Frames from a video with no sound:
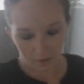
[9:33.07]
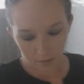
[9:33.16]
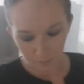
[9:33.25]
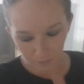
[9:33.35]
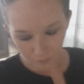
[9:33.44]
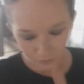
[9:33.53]

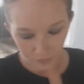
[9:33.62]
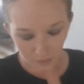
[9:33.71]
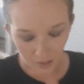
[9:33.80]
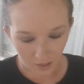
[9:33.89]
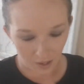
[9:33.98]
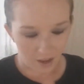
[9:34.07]
I'm
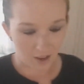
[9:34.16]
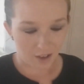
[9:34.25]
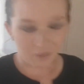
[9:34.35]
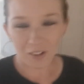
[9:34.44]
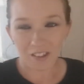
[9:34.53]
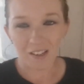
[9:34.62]

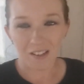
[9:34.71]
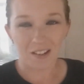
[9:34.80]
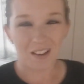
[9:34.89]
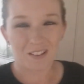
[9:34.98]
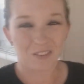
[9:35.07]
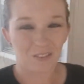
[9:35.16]
really
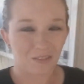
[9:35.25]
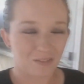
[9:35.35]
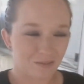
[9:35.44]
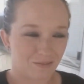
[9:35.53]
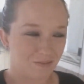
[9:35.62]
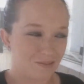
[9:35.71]
not
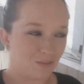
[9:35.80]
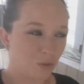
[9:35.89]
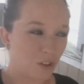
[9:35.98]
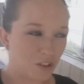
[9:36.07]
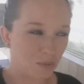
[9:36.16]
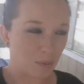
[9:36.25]

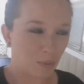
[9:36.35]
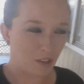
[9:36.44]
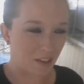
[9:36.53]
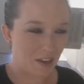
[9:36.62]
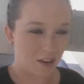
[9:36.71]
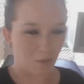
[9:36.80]
one of those people
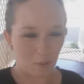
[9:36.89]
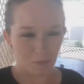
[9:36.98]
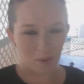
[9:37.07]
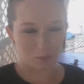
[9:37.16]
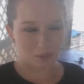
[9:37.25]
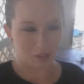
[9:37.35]
that care what
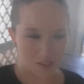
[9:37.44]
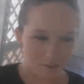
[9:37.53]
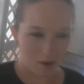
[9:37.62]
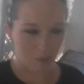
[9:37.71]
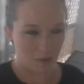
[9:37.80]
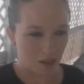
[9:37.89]
people think
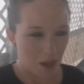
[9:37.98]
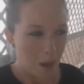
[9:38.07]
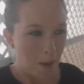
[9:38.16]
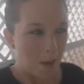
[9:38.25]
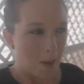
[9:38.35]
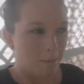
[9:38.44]
about me,
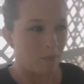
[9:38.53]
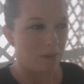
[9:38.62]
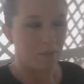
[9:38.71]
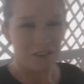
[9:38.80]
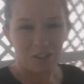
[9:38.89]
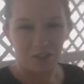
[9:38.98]
but
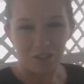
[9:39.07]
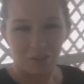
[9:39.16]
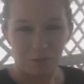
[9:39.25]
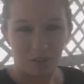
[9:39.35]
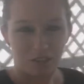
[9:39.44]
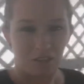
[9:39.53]
I'm kind of doing this
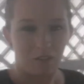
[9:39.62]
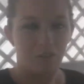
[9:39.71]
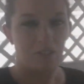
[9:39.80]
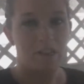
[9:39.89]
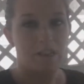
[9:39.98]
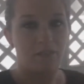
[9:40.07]
for myself
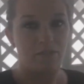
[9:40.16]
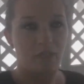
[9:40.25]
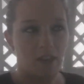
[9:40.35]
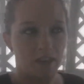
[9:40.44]
to kind of